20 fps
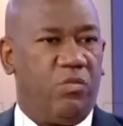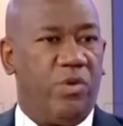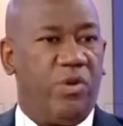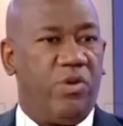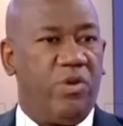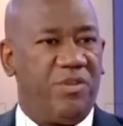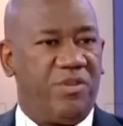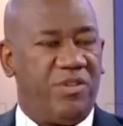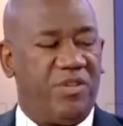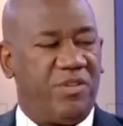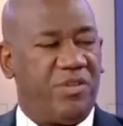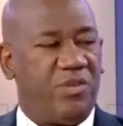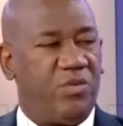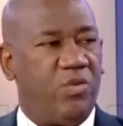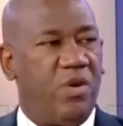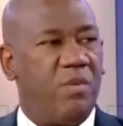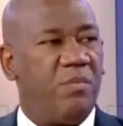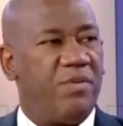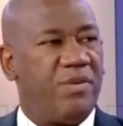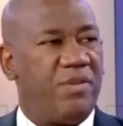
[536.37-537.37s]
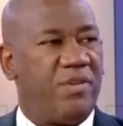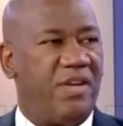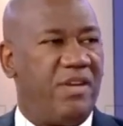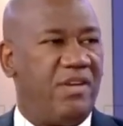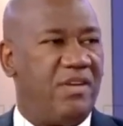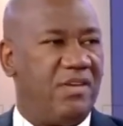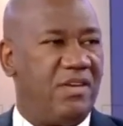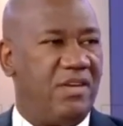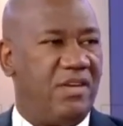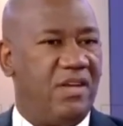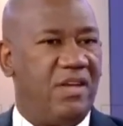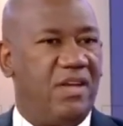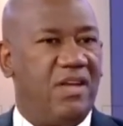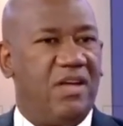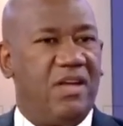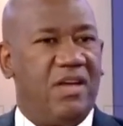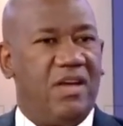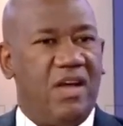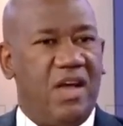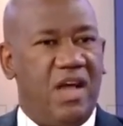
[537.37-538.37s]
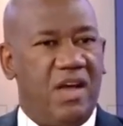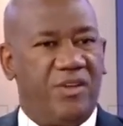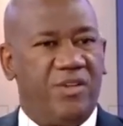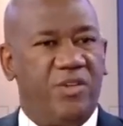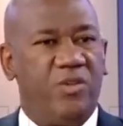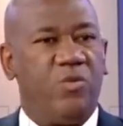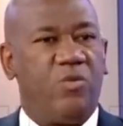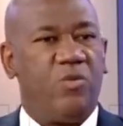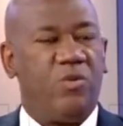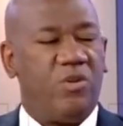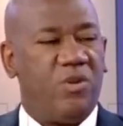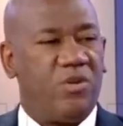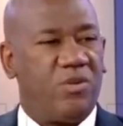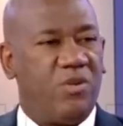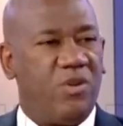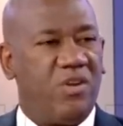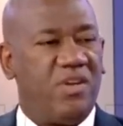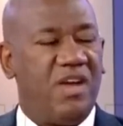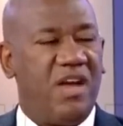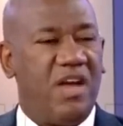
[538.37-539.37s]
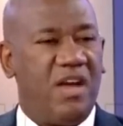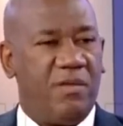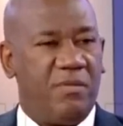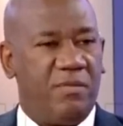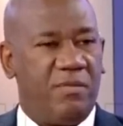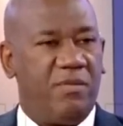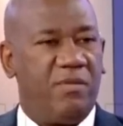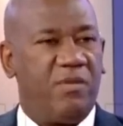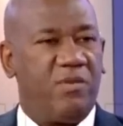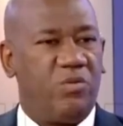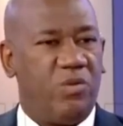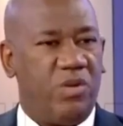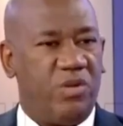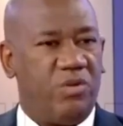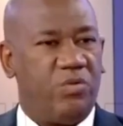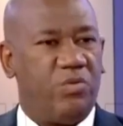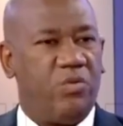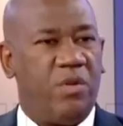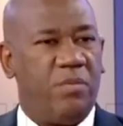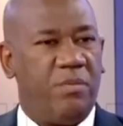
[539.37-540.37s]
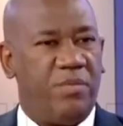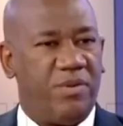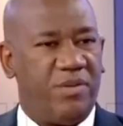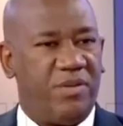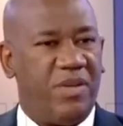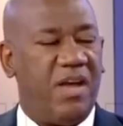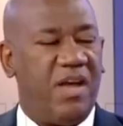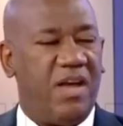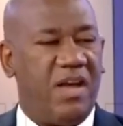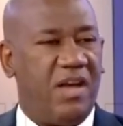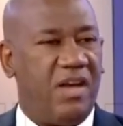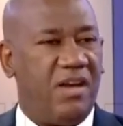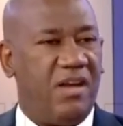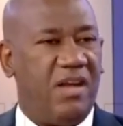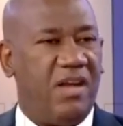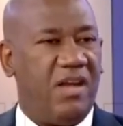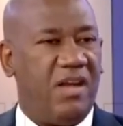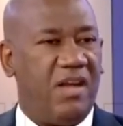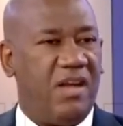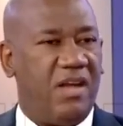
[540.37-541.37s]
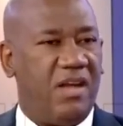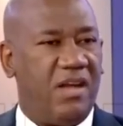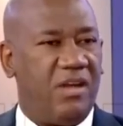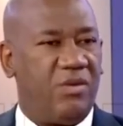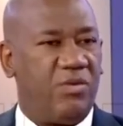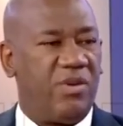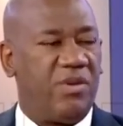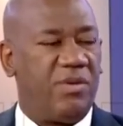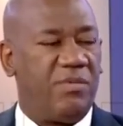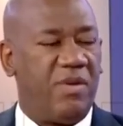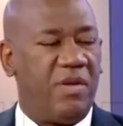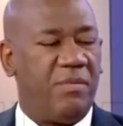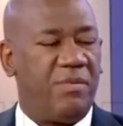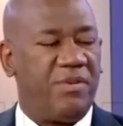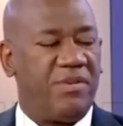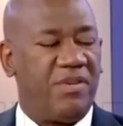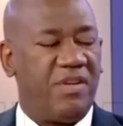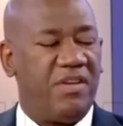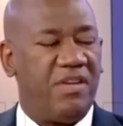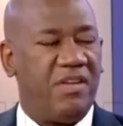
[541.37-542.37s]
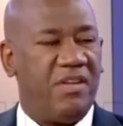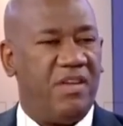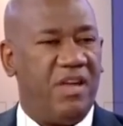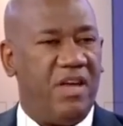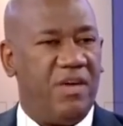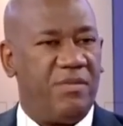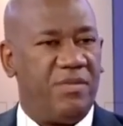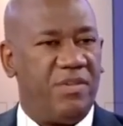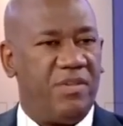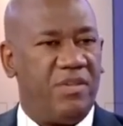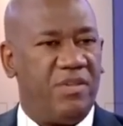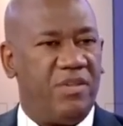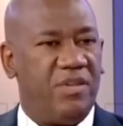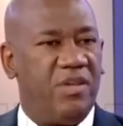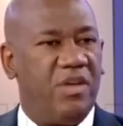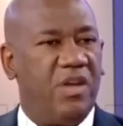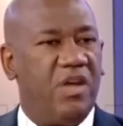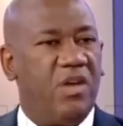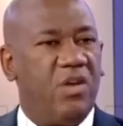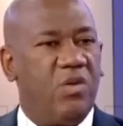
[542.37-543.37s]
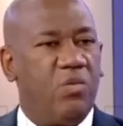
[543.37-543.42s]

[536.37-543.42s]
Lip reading: We got 61%. Atiku does not have 25% in the FCT.